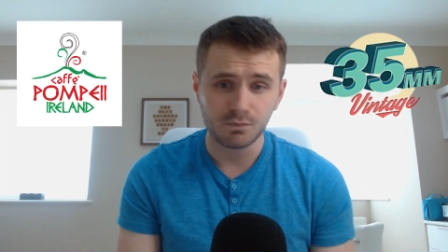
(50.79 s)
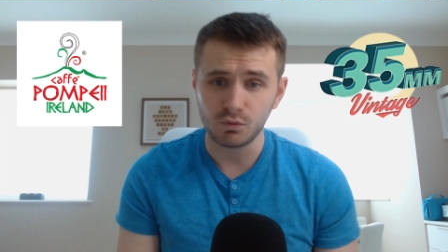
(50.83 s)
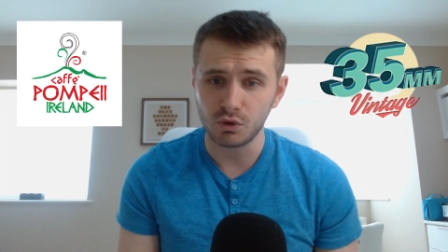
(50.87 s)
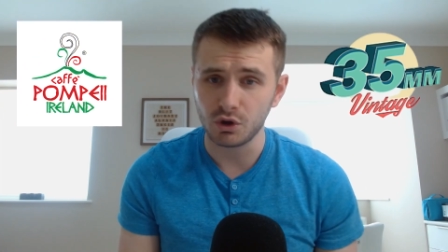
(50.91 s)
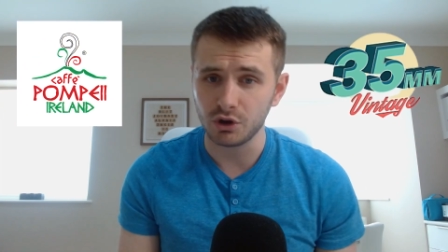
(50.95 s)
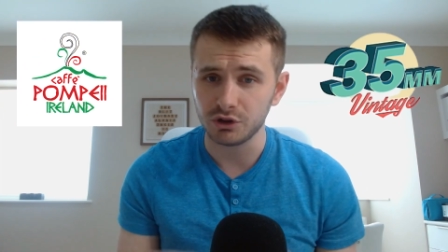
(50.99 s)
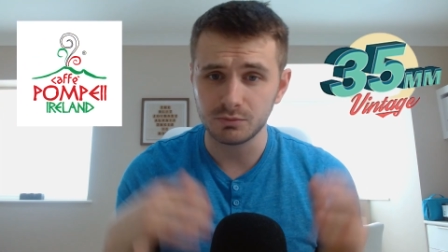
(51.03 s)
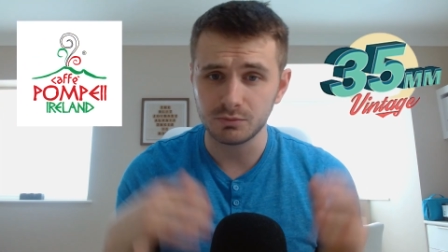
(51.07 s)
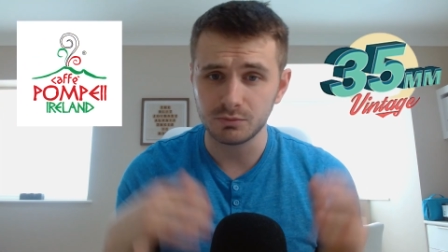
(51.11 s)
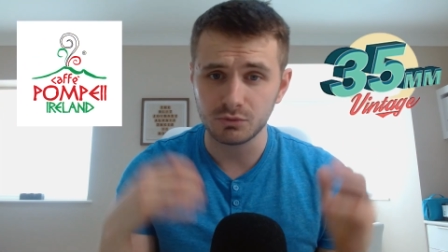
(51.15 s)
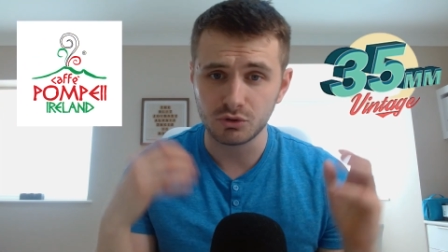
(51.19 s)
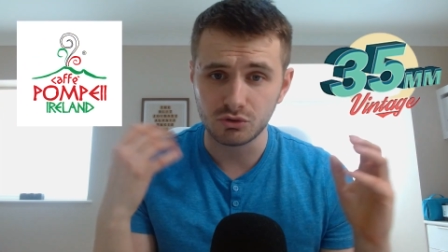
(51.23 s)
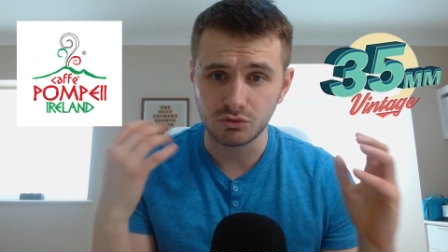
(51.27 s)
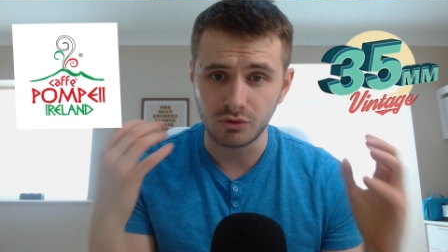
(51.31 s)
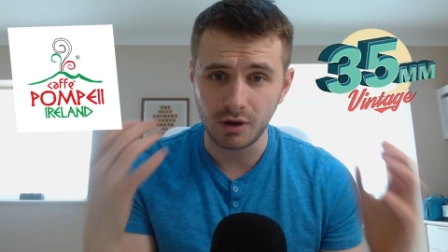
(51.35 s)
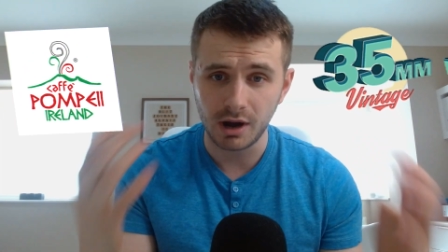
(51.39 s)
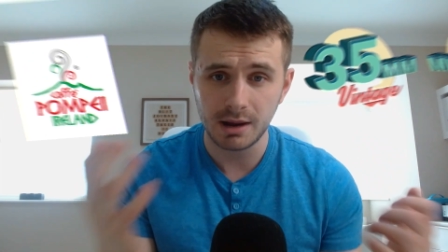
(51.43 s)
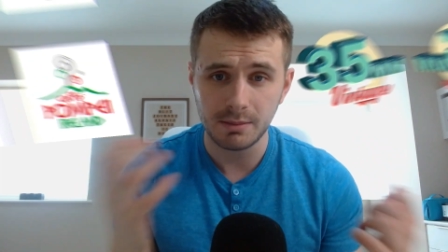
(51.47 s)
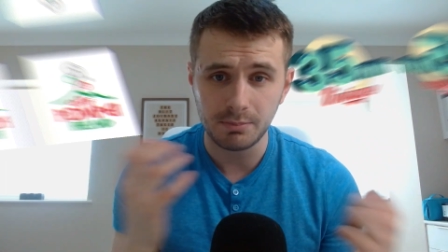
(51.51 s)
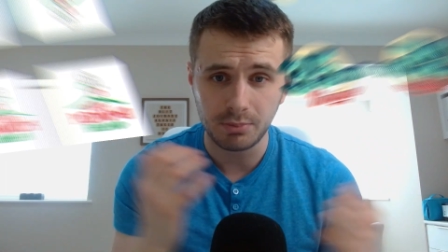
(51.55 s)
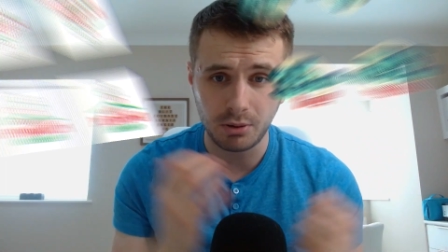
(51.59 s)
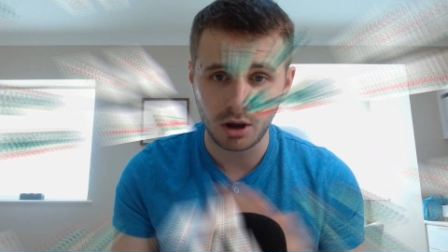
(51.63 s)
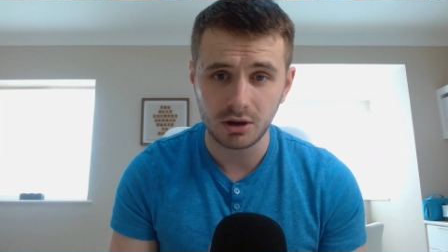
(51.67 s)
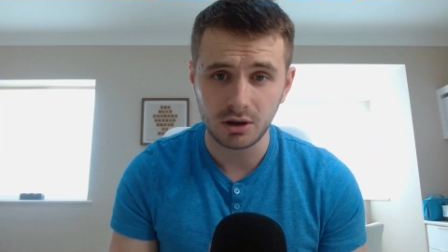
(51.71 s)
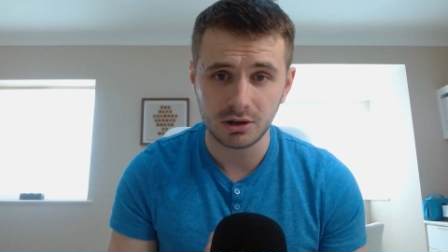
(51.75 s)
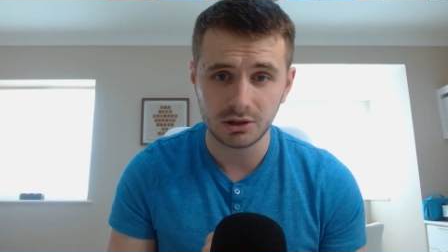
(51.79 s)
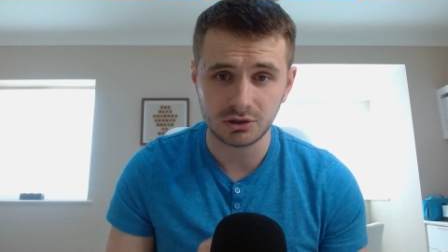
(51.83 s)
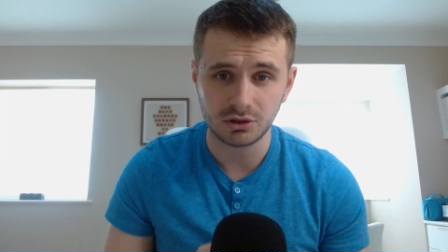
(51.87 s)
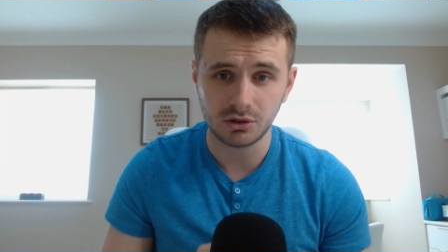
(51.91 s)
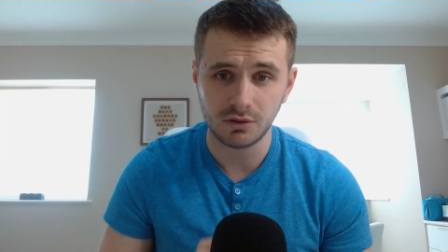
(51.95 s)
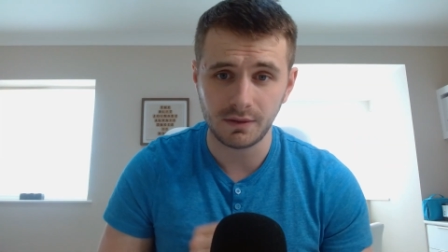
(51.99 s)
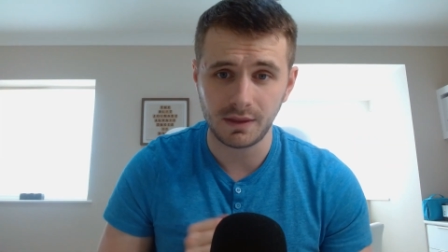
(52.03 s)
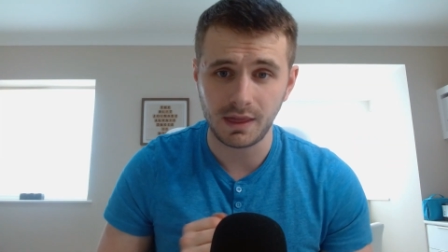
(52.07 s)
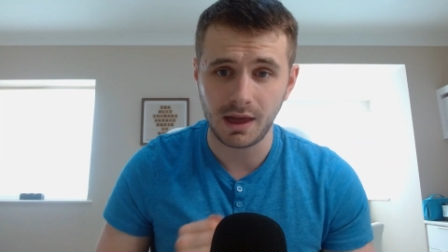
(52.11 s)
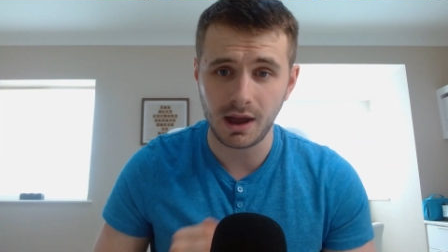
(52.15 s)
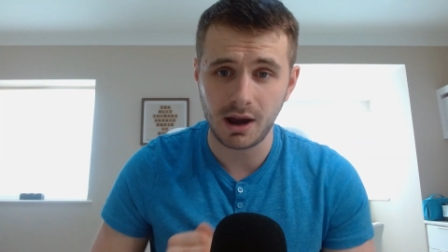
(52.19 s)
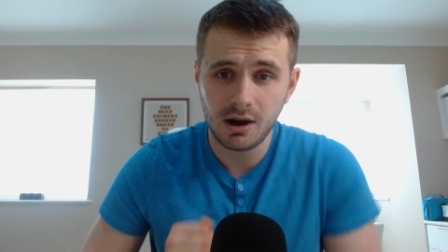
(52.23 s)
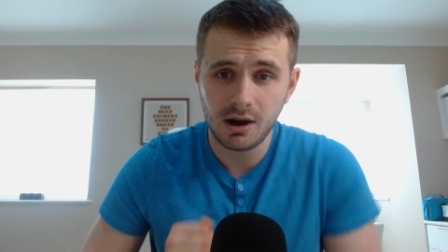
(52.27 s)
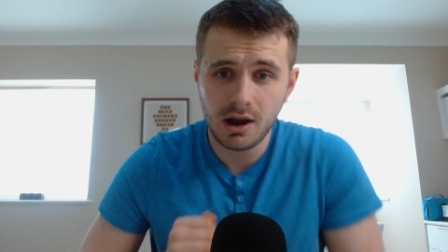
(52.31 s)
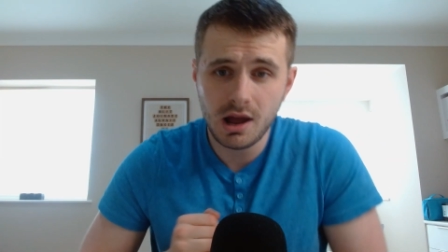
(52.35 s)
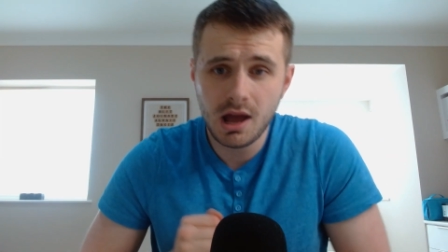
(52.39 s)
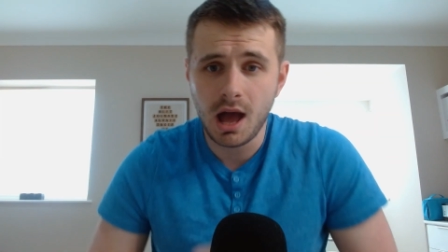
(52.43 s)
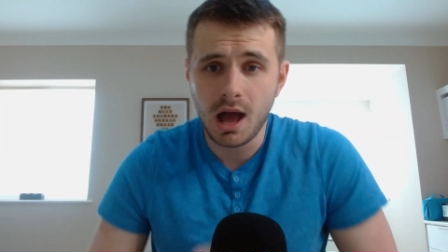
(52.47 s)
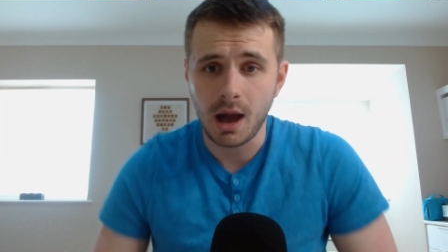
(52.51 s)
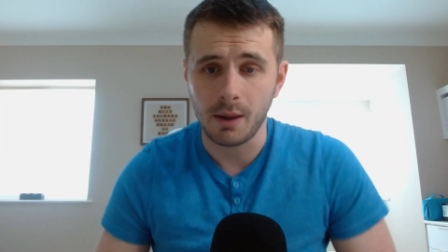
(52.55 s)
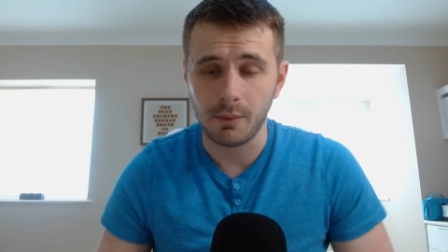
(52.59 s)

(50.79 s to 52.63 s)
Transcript: We've got some great products over there,